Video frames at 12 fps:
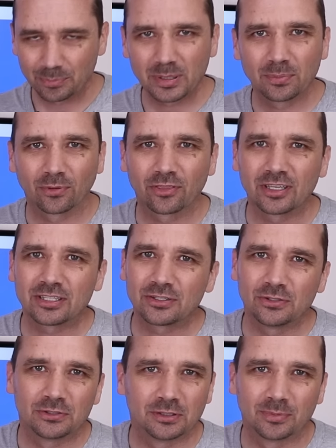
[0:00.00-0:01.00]
People think
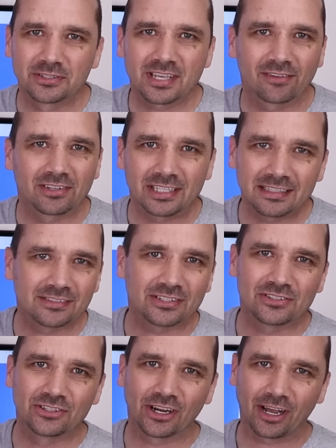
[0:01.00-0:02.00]
YouTubers have an
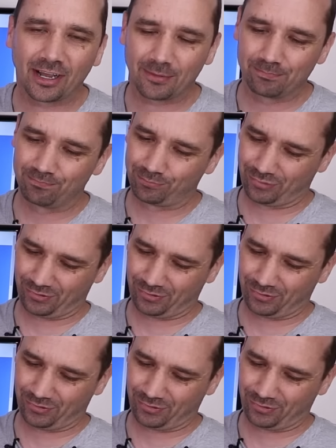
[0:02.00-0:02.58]
easy job.